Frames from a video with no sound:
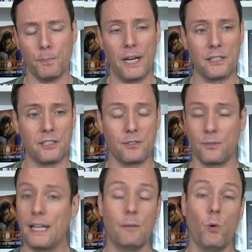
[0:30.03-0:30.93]
but
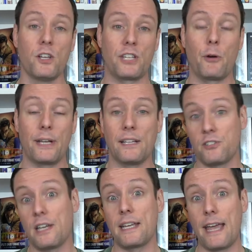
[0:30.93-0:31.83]
it was airing in
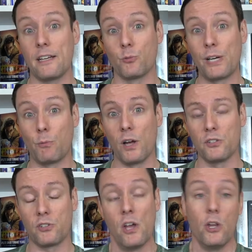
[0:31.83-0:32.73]
syndicated
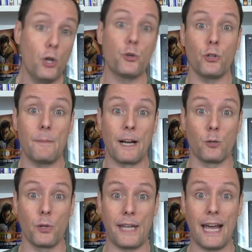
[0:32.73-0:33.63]
reruns, usually
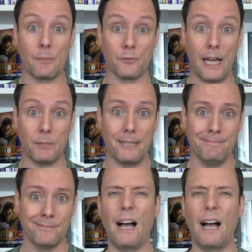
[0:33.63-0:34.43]
paired with the Addams Family.